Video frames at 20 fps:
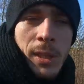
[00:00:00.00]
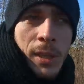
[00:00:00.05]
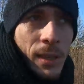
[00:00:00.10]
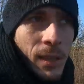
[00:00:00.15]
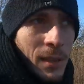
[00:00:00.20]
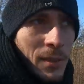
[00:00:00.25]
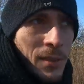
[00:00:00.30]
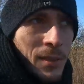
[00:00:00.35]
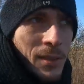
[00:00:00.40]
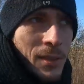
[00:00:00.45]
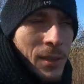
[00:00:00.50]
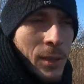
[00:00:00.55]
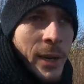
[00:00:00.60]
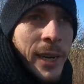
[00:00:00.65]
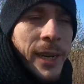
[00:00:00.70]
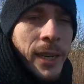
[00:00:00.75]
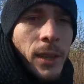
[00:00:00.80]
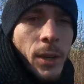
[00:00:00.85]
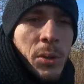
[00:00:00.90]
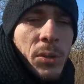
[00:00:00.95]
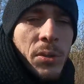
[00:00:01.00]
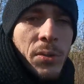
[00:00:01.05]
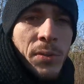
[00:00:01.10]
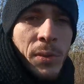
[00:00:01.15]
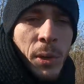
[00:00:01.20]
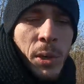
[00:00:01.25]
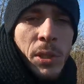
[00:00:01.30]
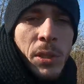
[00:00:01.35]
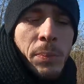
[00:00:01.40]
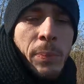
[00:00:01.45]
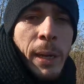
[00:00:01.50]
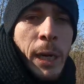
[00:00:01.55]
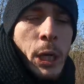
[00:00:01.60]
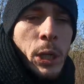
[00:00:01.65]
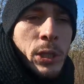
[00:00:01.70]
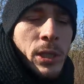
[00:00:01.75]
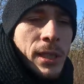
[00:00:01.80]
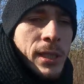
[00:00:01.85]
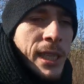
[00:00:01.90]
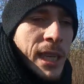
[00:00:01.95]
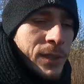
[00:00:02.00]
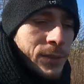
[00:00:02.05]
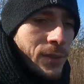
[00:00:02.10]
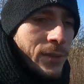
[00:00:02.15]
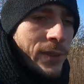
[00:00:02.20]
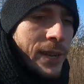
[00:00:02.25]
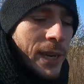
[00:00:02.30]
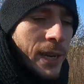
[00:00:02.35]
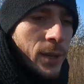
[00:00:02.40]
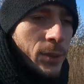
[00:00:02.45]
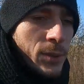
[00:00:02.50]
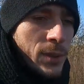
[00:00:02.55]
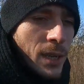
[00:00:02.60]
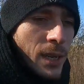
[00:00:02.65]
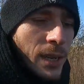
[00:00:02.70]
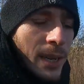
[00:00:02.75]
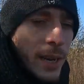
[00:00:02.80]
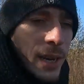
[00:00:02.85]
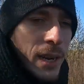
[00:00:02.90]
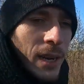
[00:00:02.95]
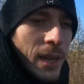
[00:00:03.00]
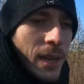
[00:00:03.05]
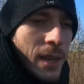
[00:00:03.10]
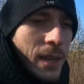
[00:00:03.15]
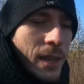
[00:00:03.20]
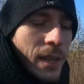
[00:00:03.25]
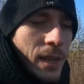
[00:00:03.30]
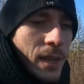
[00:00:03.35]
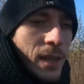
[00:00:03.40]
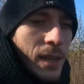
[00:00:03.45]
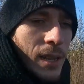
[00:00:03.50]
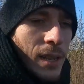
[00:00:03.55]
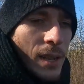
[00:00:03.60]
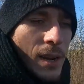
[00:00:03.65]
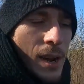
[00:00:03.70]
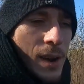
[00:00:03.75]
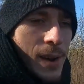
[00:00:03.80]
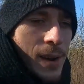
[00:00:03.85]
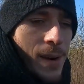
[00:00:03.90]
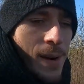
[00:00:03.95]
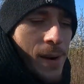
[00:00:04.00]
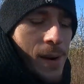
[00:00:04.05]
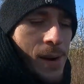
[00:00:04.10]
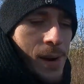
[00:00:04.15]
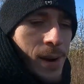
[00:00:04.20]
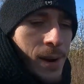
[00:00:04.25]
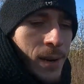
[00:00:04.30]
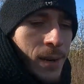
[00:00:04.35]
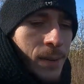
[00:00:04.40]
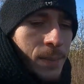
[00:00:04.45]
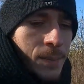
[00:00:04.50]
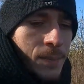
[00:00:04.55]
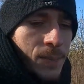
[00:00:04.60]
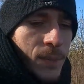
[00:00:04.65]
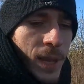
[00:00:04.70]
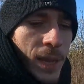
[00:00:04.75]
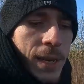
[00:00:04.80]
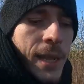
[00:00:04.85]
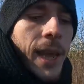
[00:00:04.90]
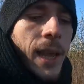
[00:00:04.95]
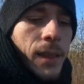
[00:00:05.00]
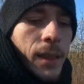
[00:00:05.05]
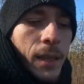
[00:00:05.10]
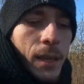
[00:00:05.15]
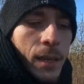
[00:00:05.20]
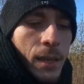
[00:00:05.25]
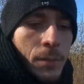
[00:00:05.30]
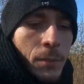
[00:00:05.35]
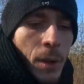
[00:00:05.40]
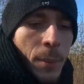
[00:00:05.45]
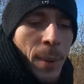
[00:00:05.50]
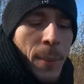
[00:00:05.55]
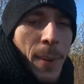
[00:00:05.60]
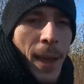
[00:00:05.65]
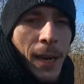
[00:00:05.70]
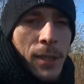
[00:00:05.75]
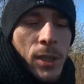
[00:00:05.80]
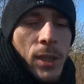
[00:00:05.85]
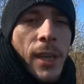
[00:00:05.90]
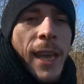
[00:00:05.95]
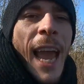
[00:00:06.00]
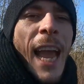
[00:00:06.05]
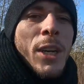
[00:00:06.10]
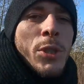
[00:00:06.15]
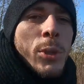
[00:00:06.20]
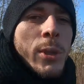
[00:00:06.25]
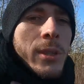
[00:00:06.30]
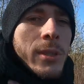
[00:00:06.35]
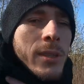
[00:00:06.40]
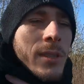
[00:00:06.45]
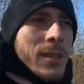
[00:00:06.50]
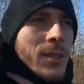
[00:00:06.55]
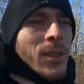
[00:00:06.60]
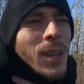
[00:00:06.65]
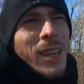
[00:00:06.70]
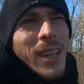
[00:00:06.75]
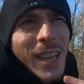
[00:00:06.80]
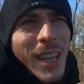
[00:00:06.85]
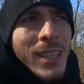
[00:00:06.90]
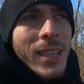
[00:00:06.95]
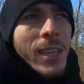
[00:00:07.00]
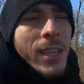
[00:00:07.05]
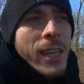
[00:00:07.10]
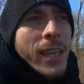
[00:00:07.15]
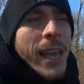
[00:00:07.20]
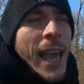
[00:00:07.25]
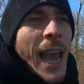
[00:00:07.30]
to creating those first bigger successful videos. Um, and yeah, the going back to the casual, not necessarily